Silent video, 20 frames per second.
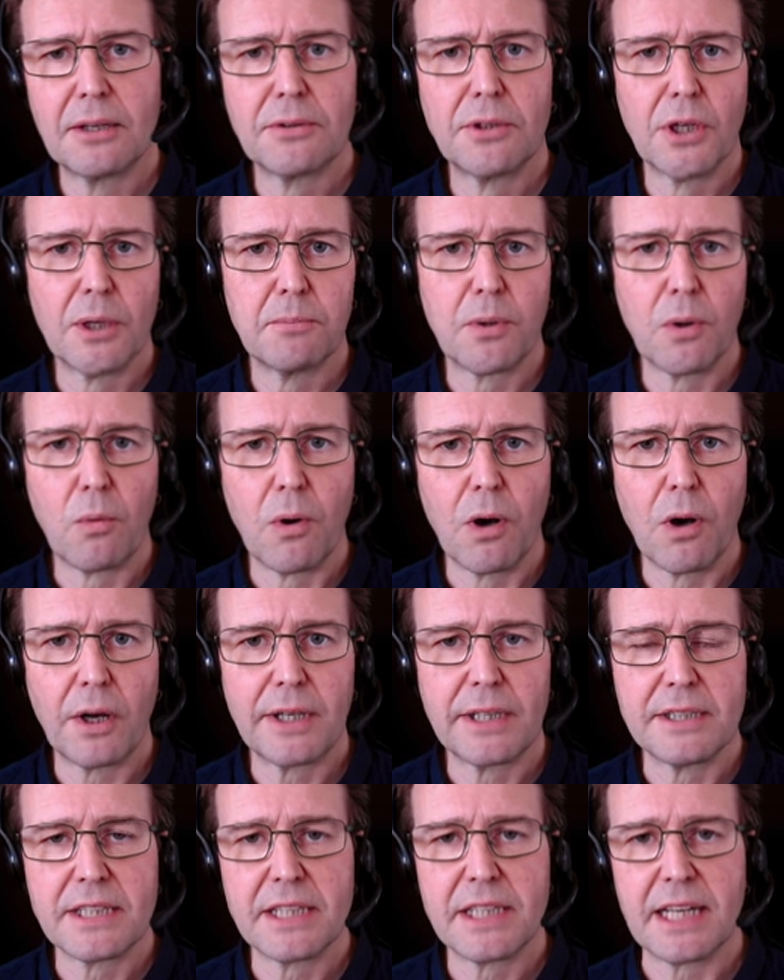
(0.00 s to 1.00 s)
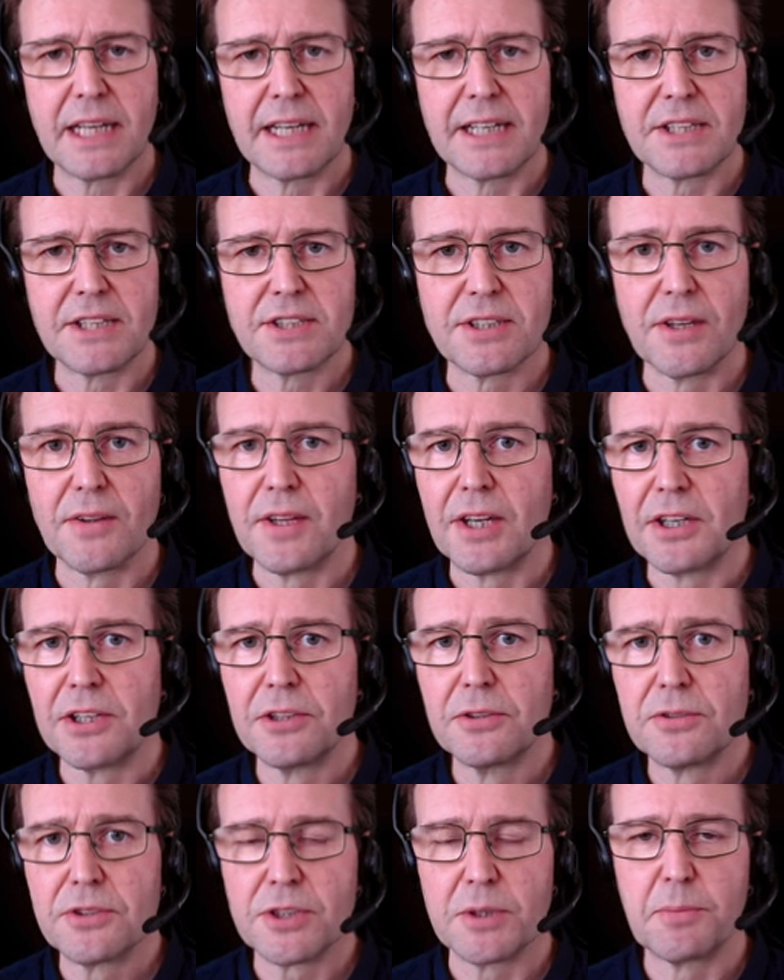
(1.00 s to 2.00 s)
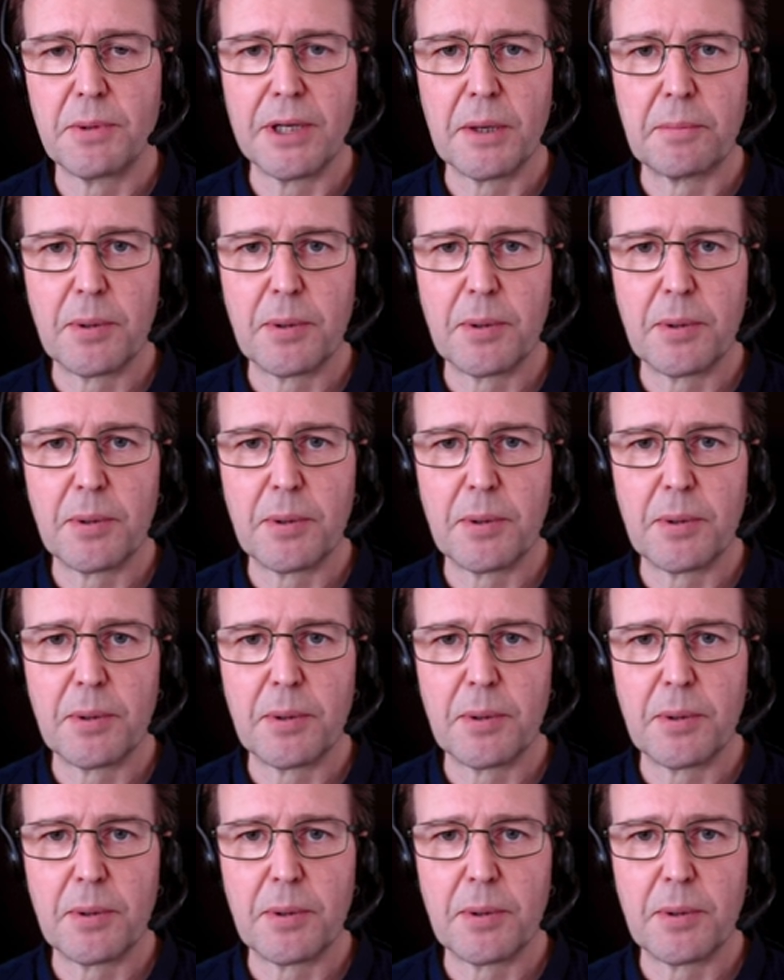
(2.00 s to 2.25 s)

number one indicates that there used to be a